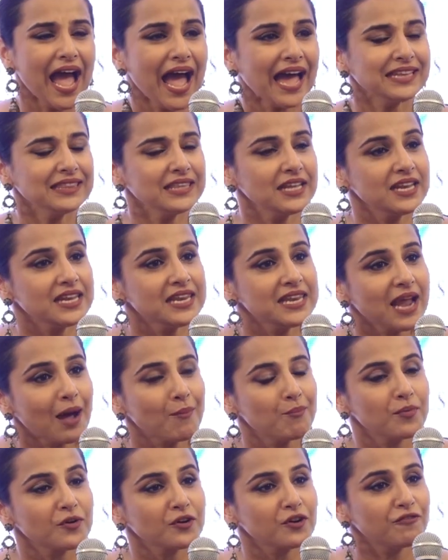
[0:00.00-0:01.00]
And the
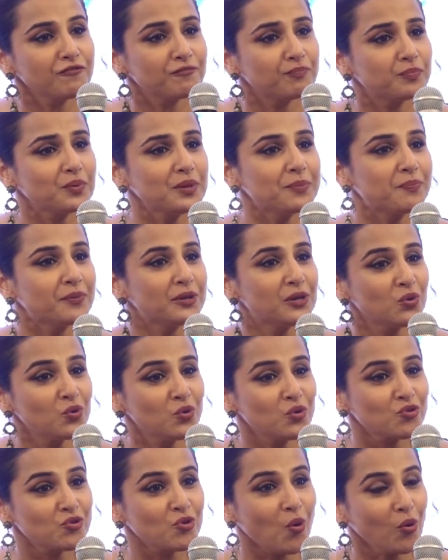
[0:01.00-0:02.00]
number of people who
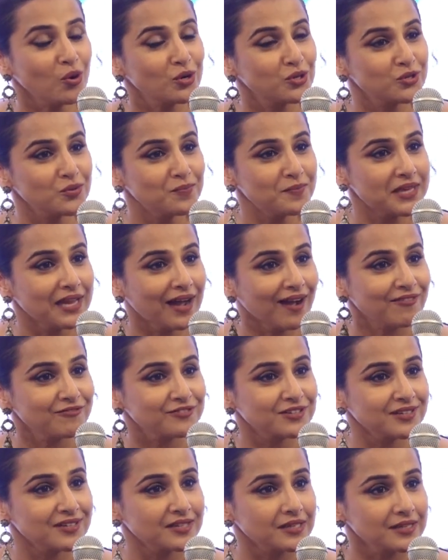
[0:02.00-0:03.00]
wrote to me after
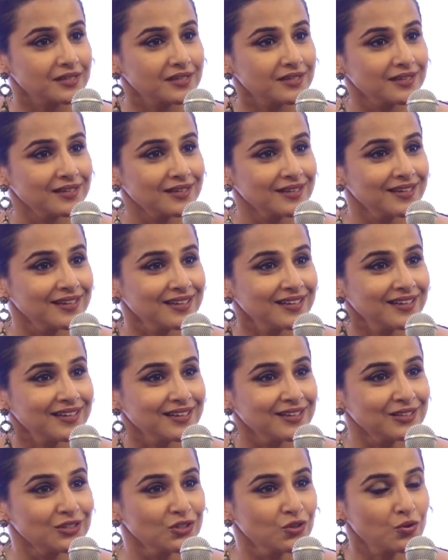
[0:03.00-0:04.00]
it,
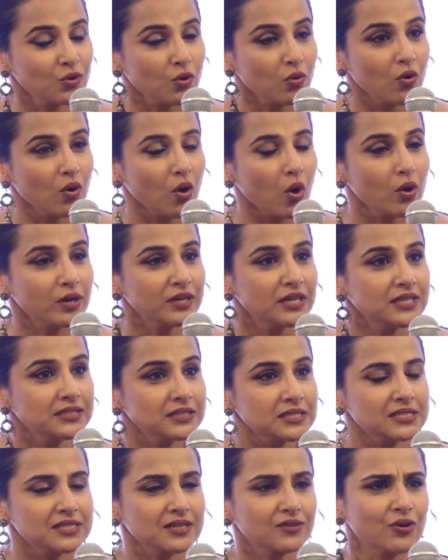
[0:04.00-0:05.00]
you know, on
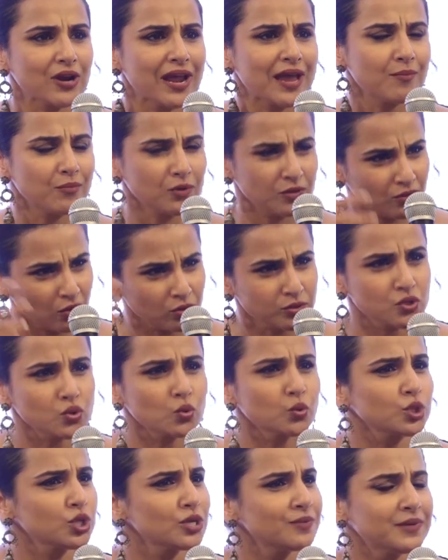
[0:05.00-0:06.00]
Instagram, on
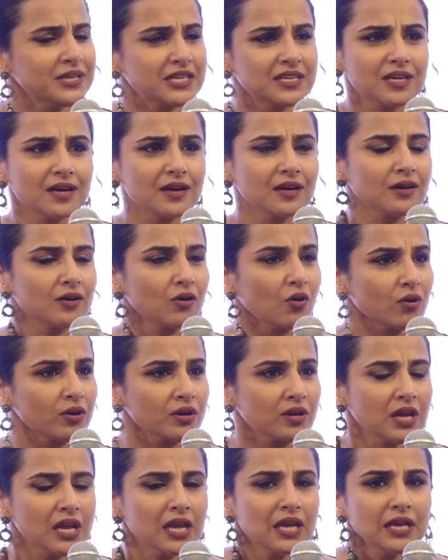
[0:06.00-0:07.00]
social media, on
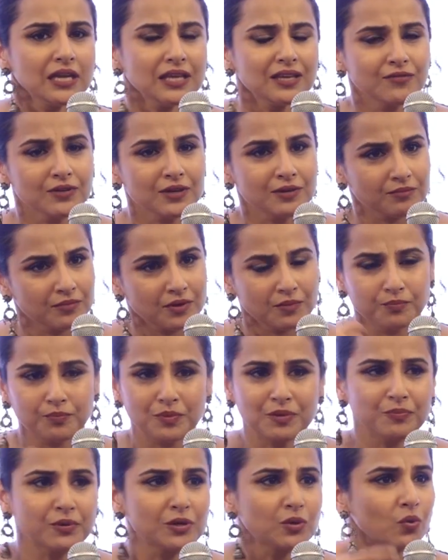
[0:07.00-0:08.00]
even
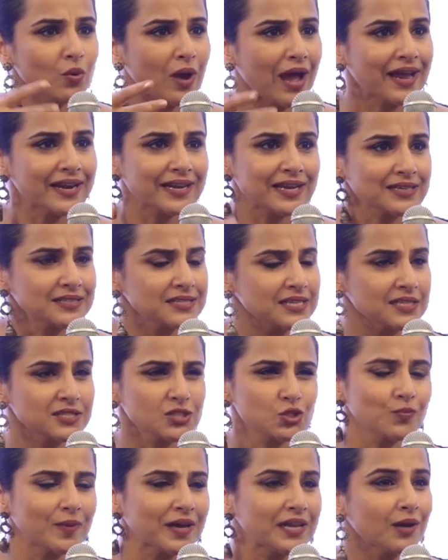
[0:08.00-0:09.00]
people who had access to
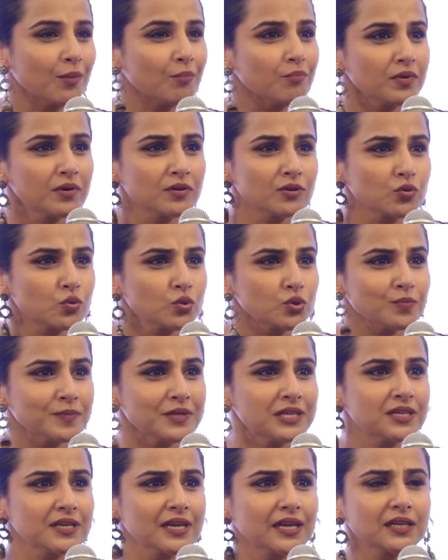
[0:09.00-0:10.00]
my number wrote to me
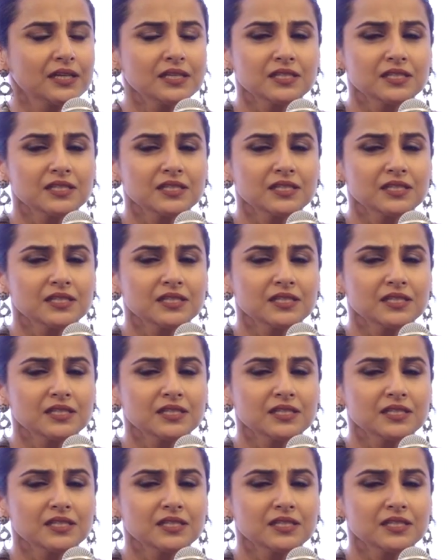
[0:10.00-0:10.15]
directly